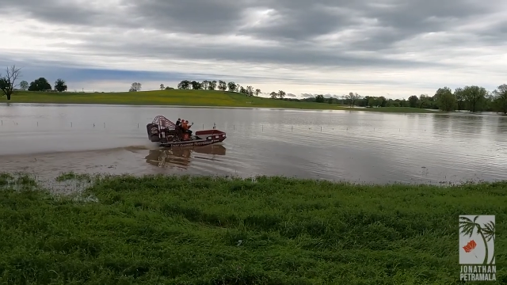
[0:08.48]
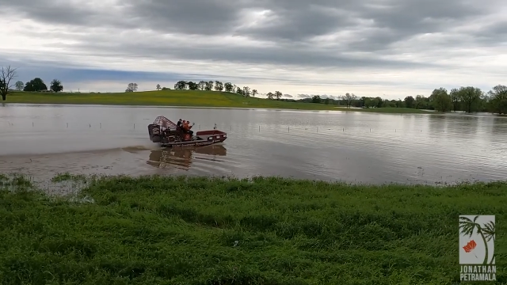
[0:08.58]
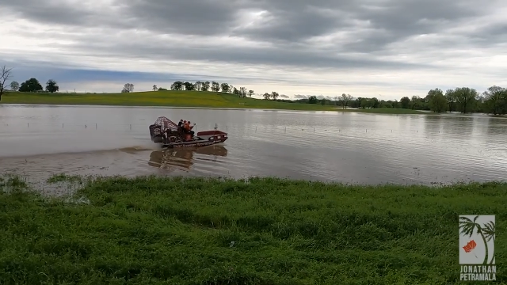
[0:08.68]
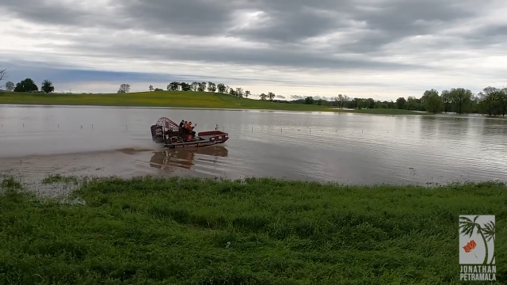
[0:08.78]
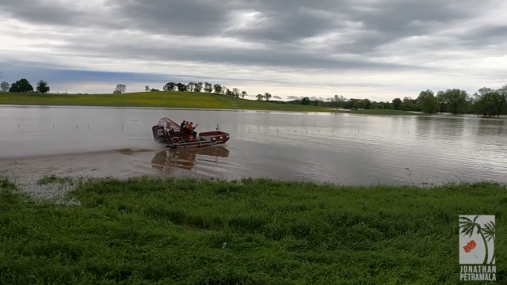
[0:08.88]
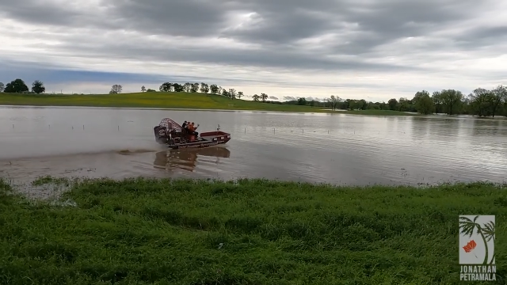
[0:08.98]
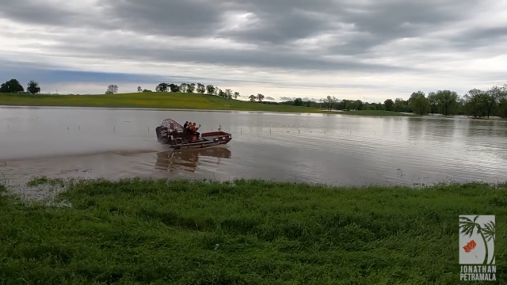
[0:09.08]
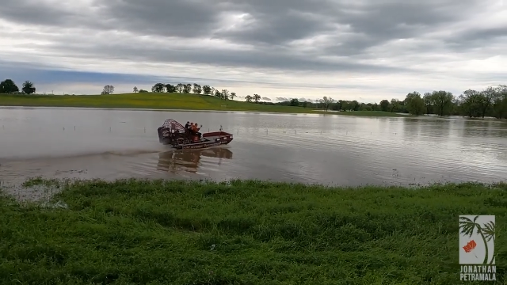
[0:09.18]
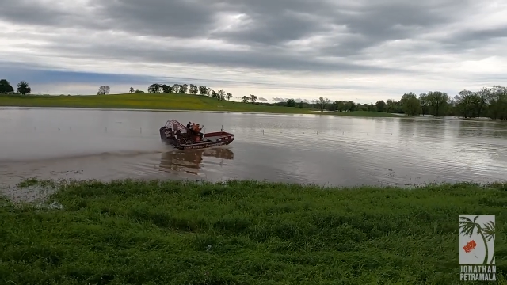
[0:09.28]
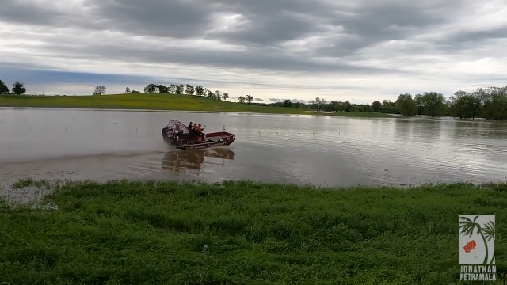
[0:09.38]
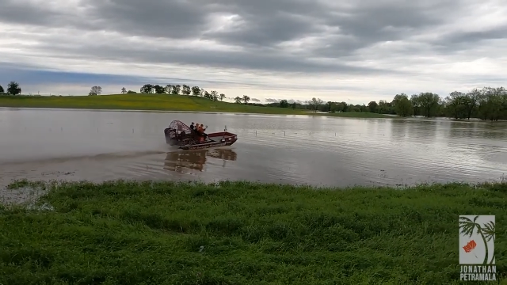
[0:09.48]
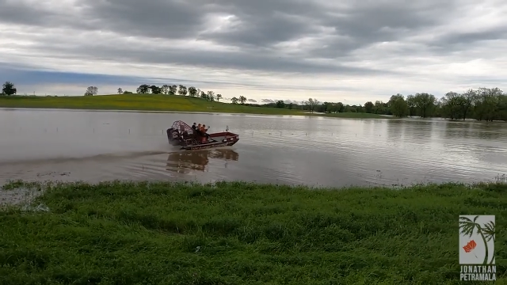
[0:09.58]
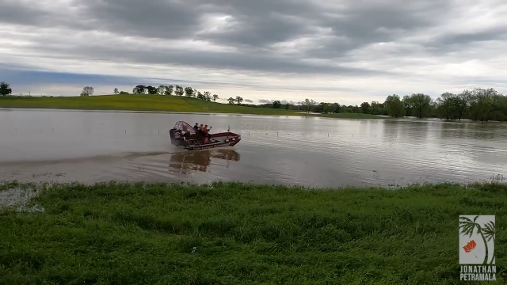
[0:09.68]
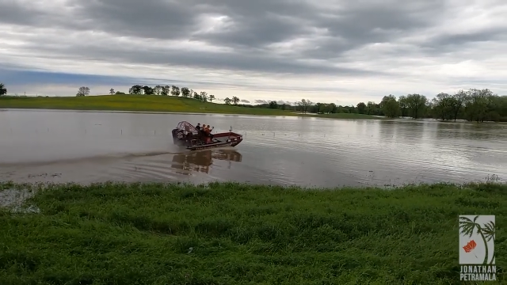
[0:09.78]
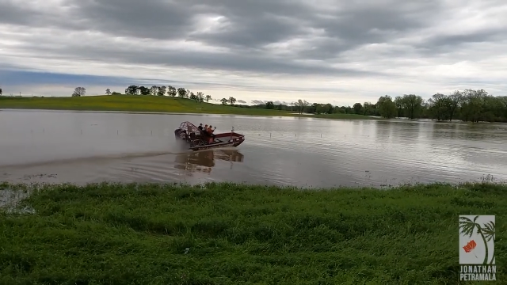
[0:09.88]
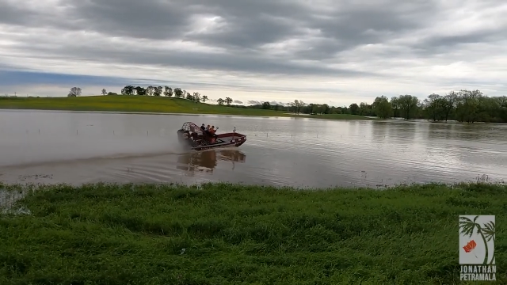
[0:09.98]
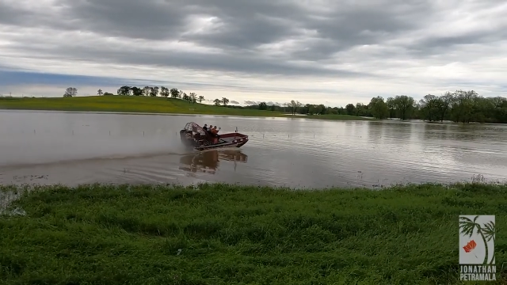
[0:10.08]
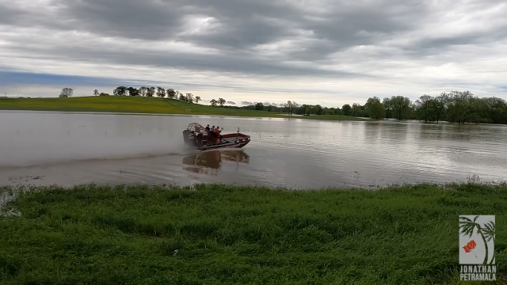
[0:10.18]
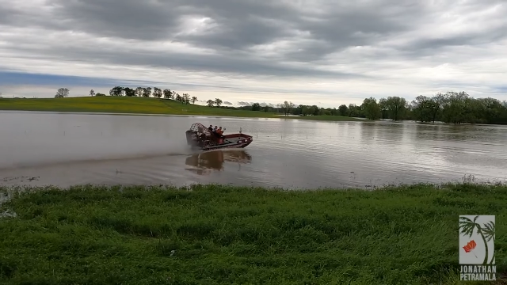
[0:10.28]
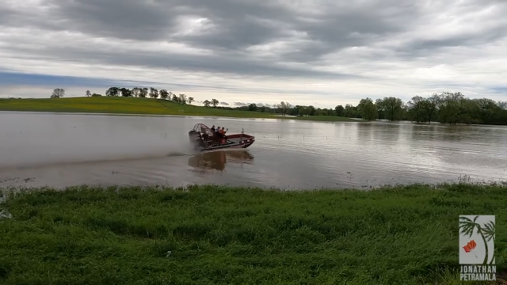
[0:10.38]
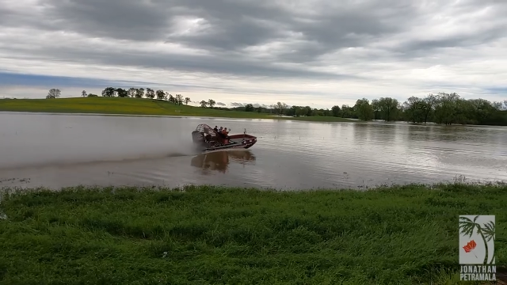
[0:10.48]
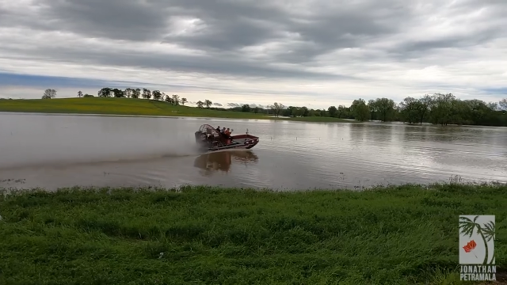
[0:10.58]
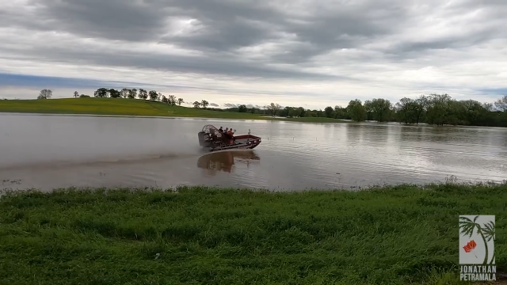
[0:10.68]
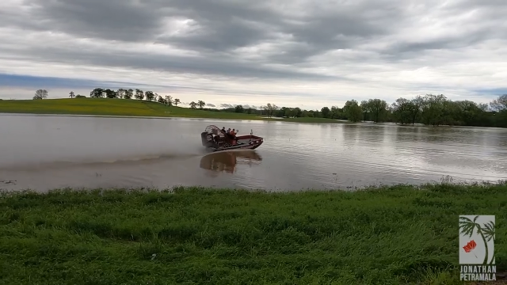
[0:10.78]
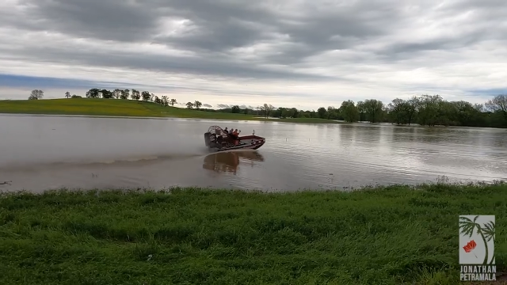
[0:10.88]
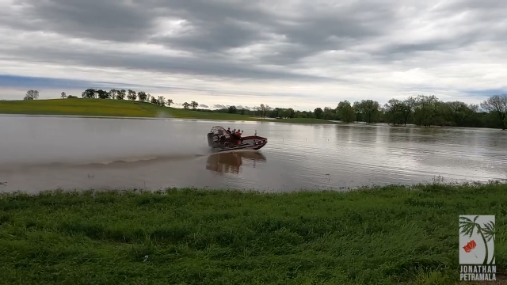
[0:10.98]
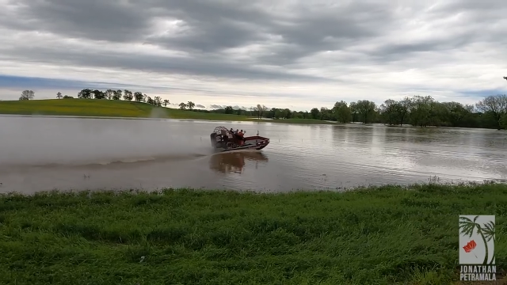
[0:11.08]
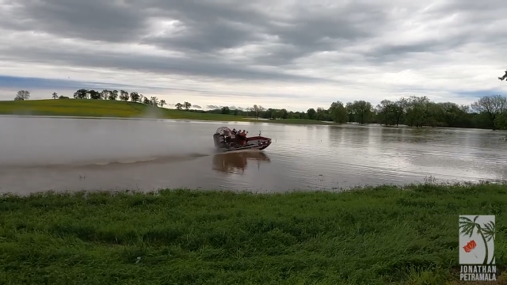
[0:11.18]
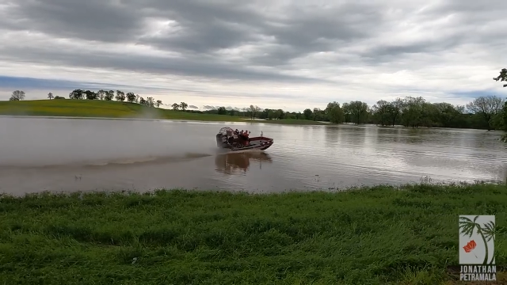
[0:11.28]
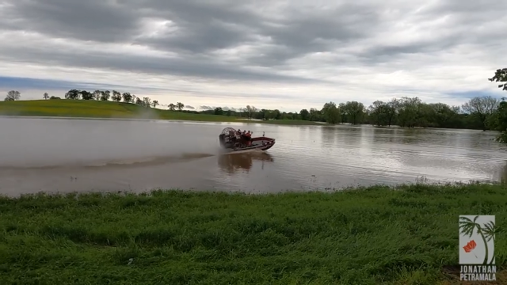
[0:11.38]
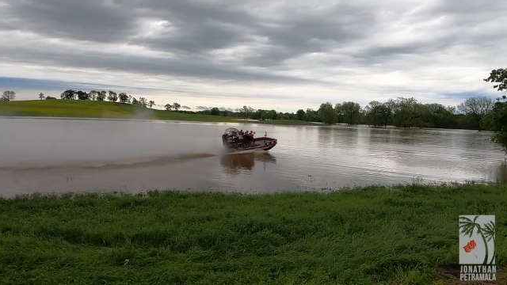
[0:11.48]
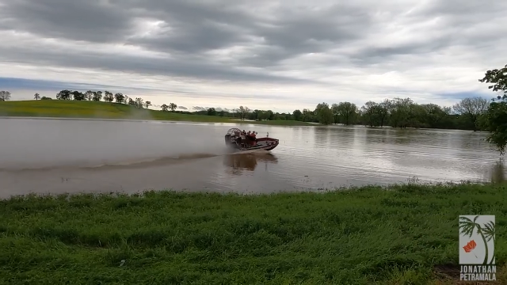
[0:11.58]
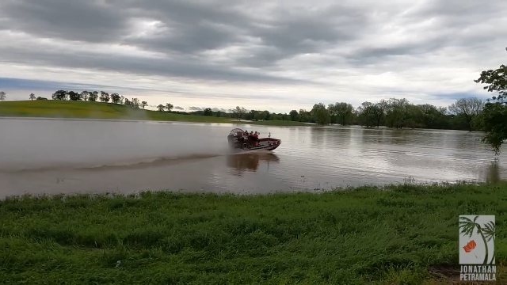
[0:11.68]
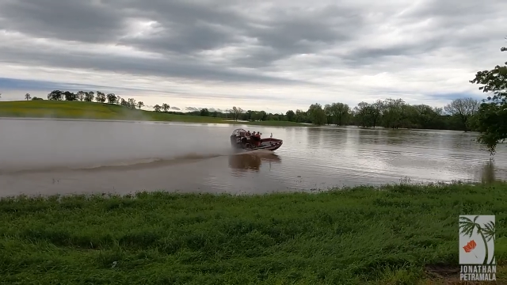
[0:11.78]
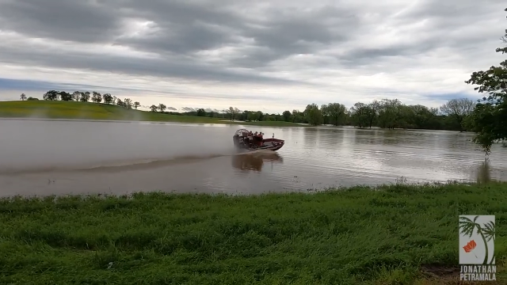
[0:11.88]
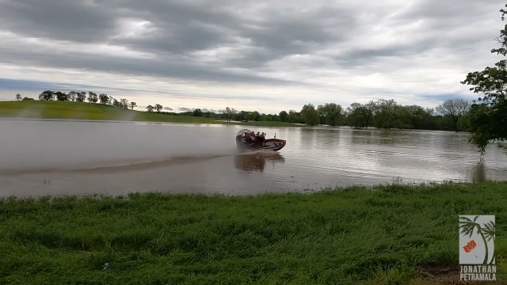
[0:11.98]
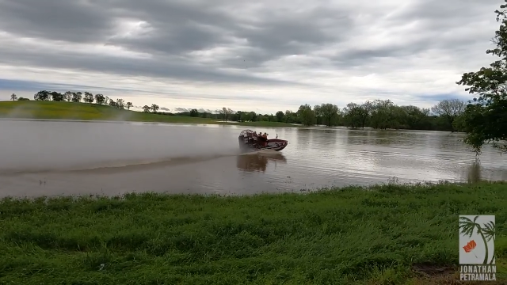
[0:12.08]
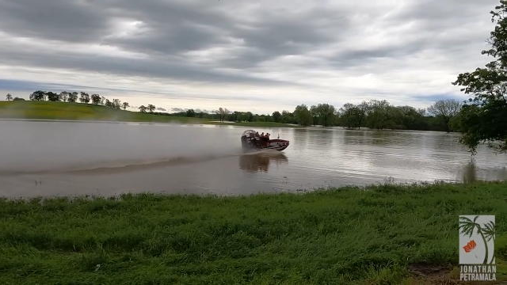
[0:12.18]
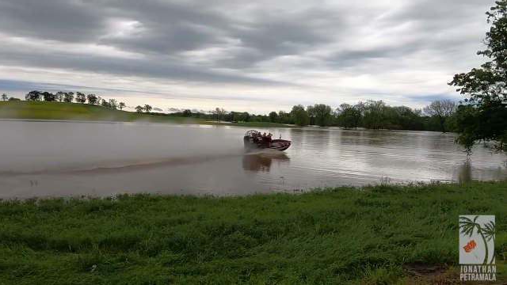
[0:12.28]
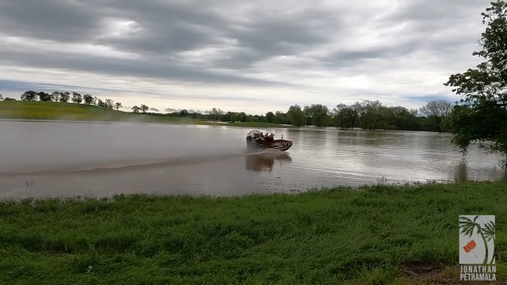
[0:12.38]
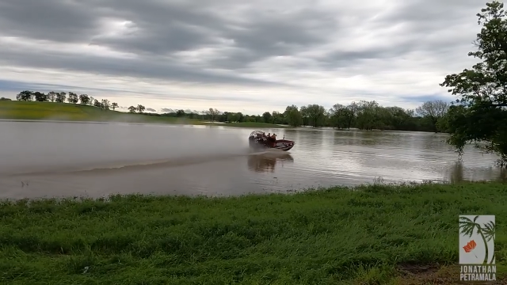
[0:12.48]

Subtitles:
Nobody's mouth can be seen.